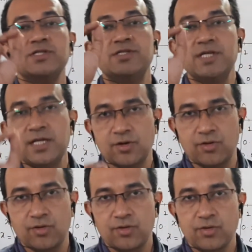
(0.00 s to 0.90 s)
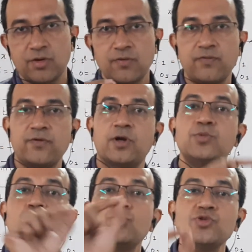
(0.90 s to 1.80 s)
0
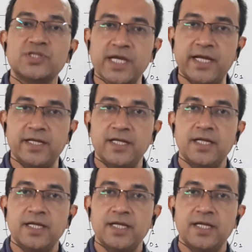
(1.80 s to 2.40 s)
from two sides.